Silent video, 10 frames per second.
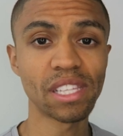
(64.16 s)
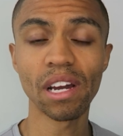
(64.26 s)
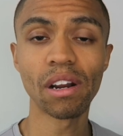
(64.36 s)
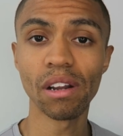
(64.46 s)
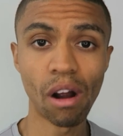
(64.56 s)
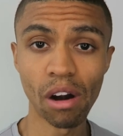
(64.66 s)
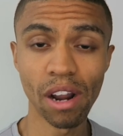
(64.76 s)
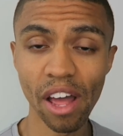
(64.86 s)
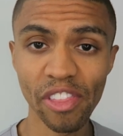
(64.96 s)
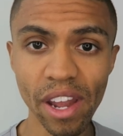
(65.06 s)
that are
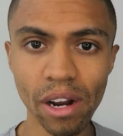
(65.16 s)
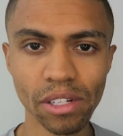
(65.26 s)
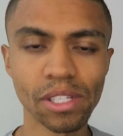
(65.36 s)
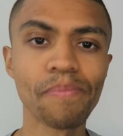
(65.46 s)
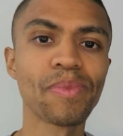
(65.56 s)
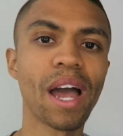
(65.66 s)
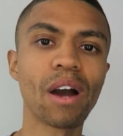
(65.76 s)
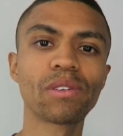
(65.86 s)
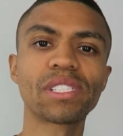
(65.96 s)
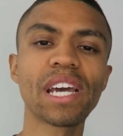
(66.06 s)
not theirs. I
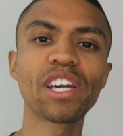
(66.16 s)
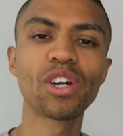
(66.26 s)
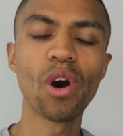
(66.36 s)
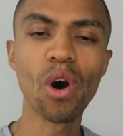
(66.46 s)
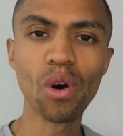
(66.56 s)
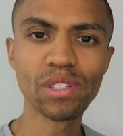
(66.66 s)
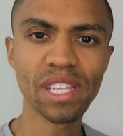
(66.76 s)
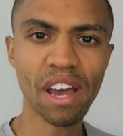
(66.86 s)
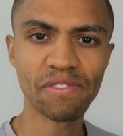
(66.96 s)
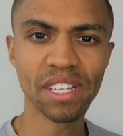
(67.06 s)
always say go to
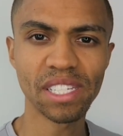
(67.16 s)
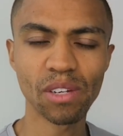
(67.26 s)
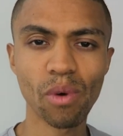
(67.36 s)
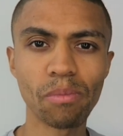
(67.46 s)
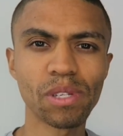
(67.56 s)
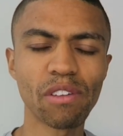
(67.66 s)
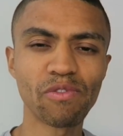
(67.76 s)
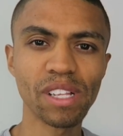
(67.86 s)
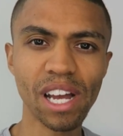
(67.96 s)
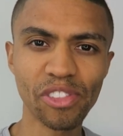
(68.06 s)
the FTC website,
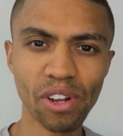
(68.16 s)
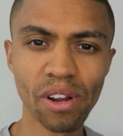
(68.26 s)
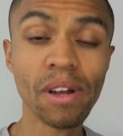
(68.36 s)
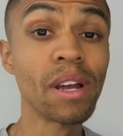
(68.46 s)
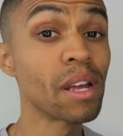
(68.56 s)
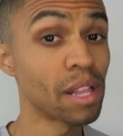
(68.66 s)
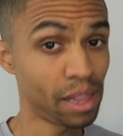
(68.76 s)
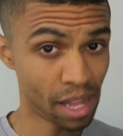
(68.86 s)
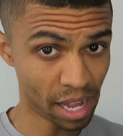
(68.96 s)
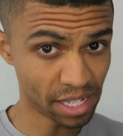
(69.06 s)
fill out their
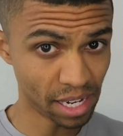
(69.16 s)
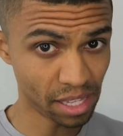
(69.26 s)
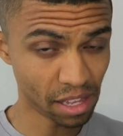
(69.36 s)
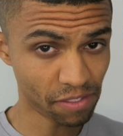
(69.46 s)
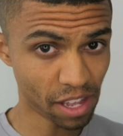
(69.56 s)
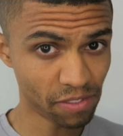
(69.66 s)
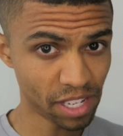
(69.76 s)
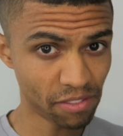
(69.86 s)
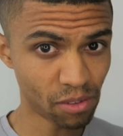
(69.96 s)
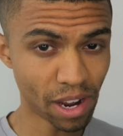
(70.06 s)
identity theft
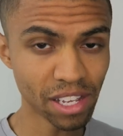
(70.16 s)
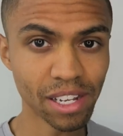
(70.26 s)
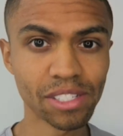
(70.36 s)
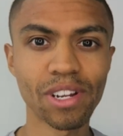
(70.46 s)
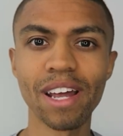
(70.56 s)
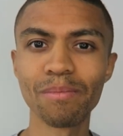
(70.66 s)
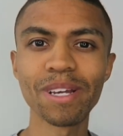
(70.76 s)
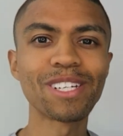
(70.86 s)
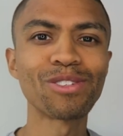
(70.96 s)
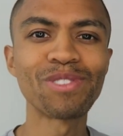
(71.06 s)
affidavit, right? You guys are ahead of
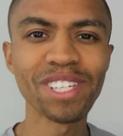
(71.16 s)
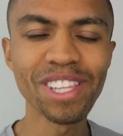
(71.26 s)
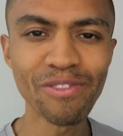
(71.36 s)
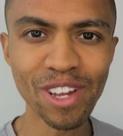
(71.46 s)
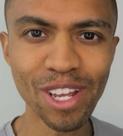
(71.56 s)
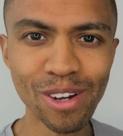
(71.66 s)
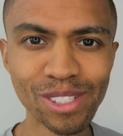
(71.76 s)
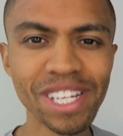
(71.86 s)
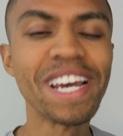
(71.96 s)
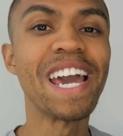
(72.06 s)
me because you've seen the videos.
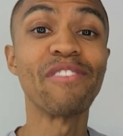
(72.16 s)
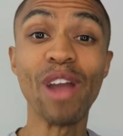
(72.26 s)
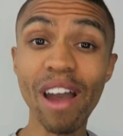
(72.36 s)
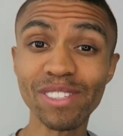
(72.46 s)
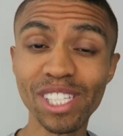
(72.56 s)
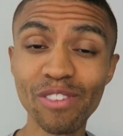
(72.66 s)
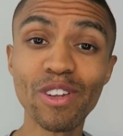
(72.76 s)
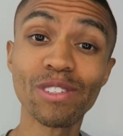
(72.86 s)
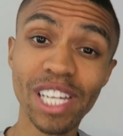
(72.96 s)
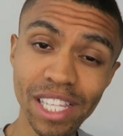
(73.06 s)
And if you haven't seen the
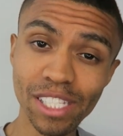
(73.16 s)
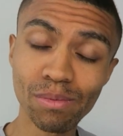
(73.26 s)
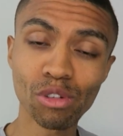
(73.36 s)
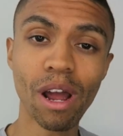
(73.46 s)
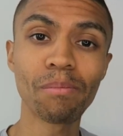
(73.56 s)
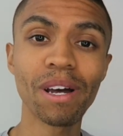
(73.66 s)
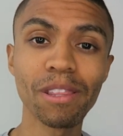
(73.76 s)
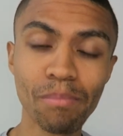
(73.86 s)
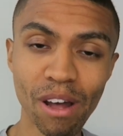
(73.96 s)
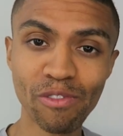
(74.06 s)
videos, hit the subscribe button,
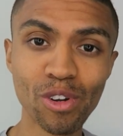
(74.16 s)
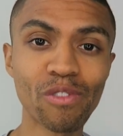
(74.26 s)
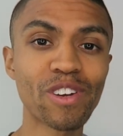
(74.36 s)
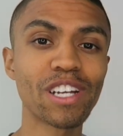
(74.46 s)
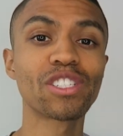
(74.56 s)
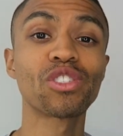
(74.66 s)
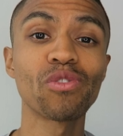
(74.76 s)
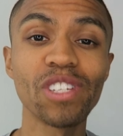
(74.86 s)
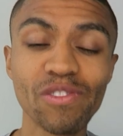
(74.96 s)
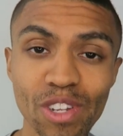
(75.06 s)
the bell for notifications so
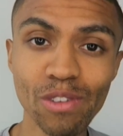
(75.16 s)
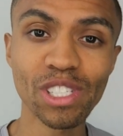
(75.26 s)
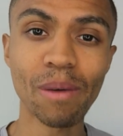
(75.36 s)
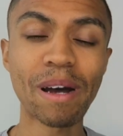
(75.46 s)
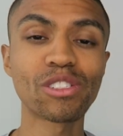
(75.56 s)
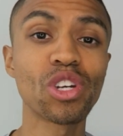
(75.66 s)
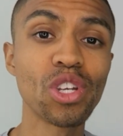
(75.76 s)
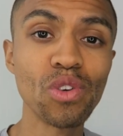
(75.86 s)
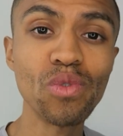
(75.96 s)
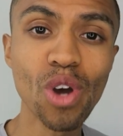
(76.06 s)
these videos come out so
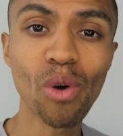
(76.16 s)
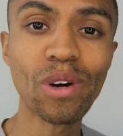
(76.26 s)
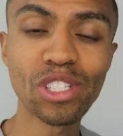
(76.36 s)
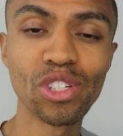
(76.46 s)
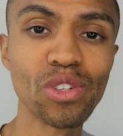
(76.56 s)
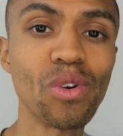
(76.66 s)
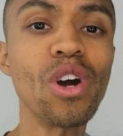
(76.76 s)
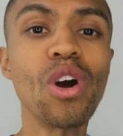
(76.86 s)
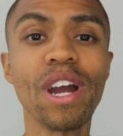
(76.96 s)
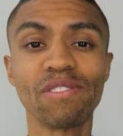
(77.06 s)
you know what to do
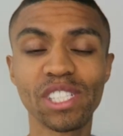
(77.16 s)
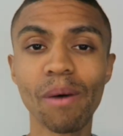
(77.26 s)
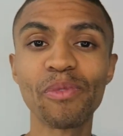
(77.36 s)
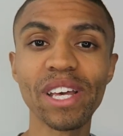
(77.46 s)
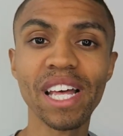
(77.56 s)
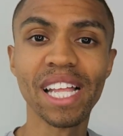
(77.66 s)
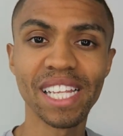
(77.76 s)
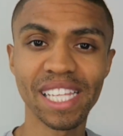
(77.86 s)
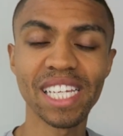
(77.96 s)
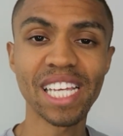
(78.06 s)
if something
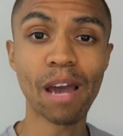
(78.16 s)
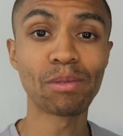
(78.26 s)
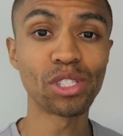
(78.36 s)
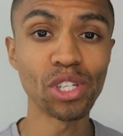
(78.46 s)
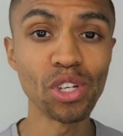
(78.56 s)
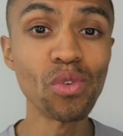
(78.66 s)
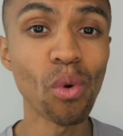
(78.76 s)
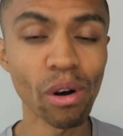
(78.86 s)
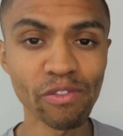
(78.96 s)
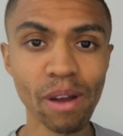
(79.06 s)
like this happens to
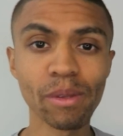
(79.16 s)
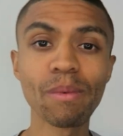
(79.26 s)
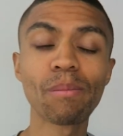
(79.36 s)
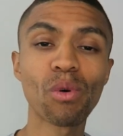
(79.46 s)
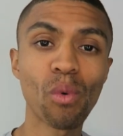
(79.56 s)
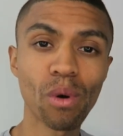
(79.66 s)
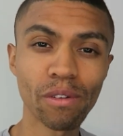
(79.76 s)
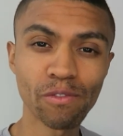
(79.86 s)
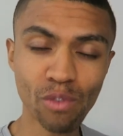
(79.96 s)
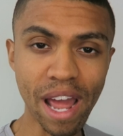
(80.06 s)
you or a family member or
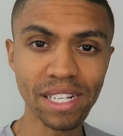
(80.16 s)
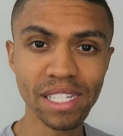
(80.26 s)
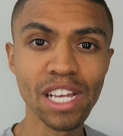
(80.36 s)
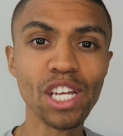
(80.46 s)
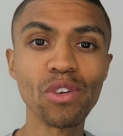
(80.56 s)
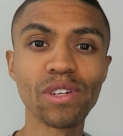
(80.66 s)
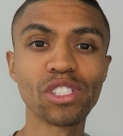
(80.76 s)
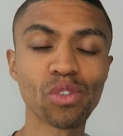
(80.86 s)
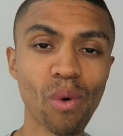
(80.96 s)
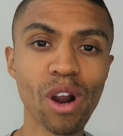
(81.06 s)
a friend, you can
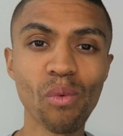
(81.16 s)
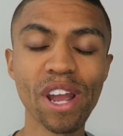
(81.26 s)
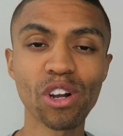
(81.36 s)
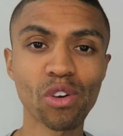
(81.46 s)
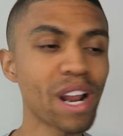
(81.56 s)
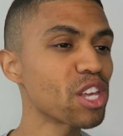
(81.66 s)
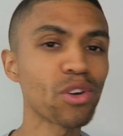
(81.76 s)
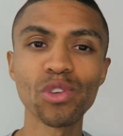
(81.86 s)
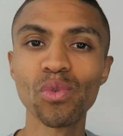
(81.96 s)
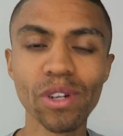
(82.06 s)
square away your credit. You
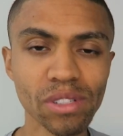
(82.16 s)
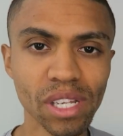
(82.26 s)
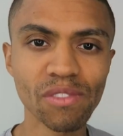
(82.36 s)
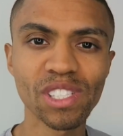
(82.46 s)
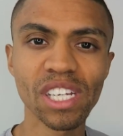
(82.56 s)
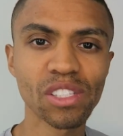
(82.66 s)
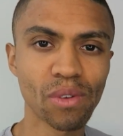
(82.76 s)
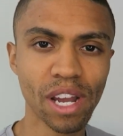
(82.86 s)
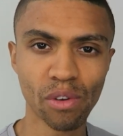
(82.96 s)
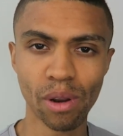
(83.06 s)
can do it yourself,
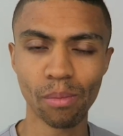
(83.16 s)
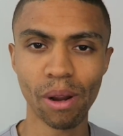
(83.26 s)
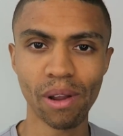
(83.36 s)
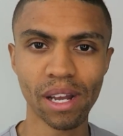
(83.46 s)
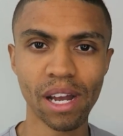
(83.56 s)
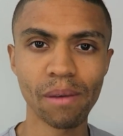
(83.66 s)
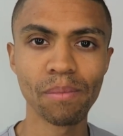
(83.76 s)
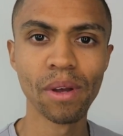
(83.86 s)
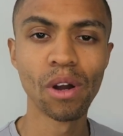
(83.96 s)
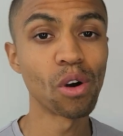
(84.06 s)
609
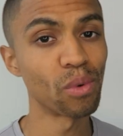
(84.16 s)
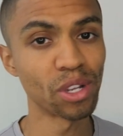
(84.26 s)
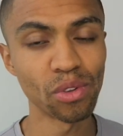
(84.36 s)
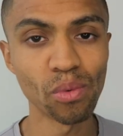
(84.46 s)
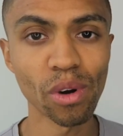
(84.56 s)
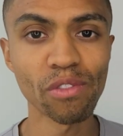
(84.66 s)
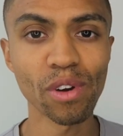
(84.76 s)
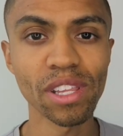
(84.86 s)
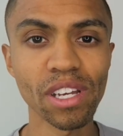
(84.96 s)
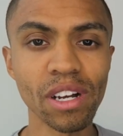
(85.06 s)
creditrepair.com or we can do the work
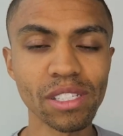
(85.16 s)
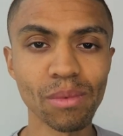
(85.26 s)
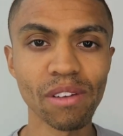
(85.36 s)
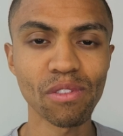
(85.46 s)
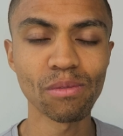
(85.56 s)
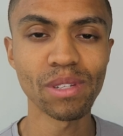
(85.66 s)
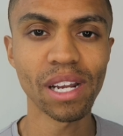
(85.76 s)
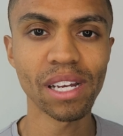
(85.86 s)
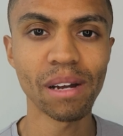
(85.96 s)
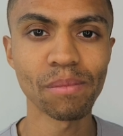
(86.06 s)
for you at
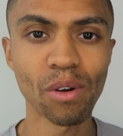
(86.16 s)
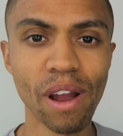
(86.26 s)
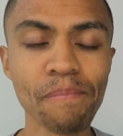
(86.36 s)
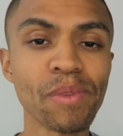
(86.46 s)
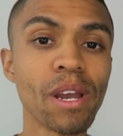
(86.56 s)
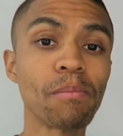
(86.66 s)
theawesomelifegroup.com, all right?